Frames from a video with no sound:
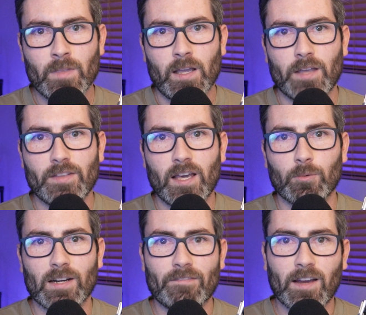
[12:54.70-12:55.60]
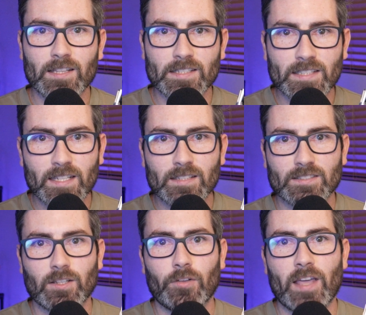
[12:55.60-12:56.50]
And then when I finally did
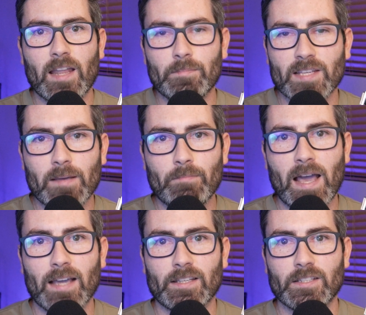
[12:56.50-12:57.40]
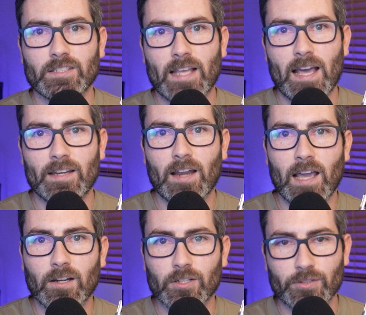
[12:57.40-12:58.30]
install the npm package, it had
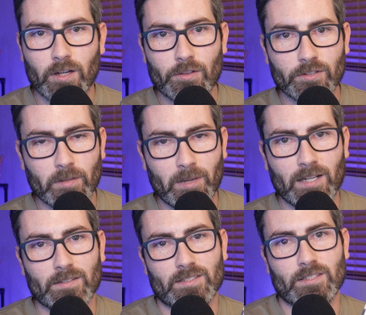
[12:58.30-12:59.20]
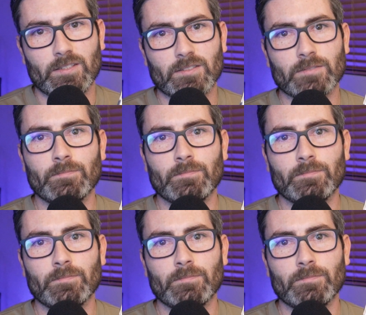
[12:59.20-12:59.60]
900 other dependencies.